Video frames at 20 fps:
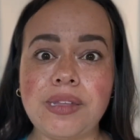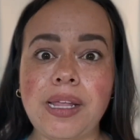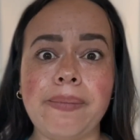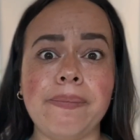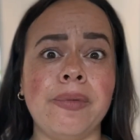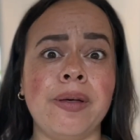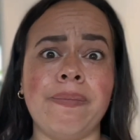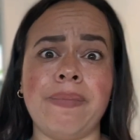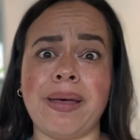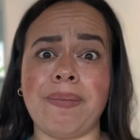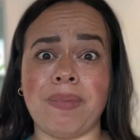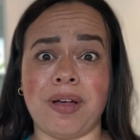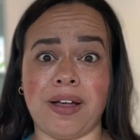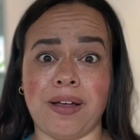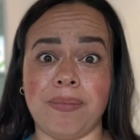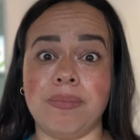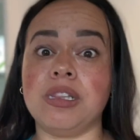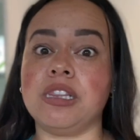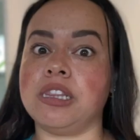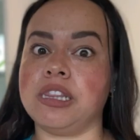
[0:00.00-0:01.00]
But my
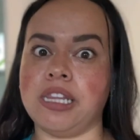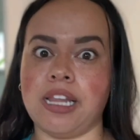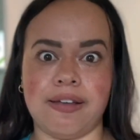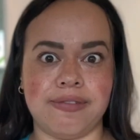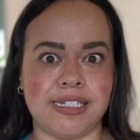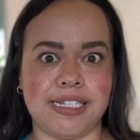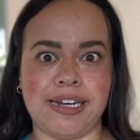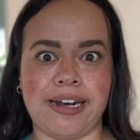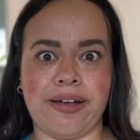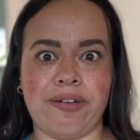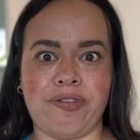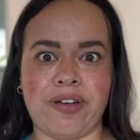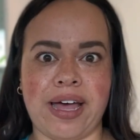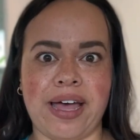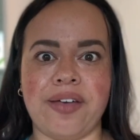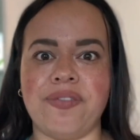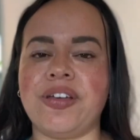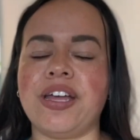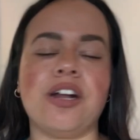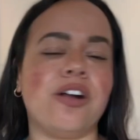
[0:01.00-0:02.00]
mom loves it at
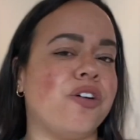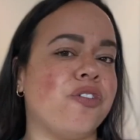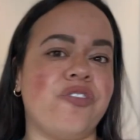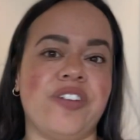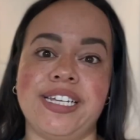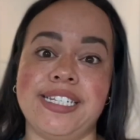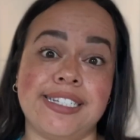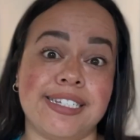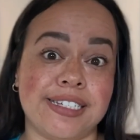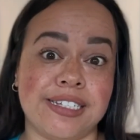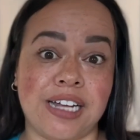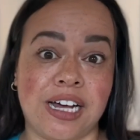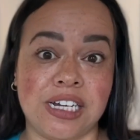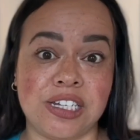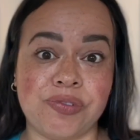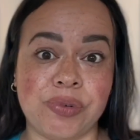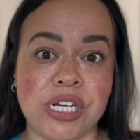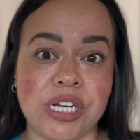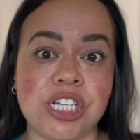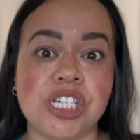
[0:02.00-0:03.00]
5 and her face does not
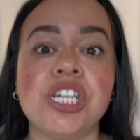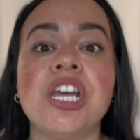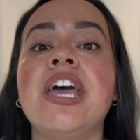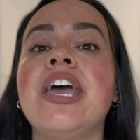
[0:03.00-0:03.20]
twitch.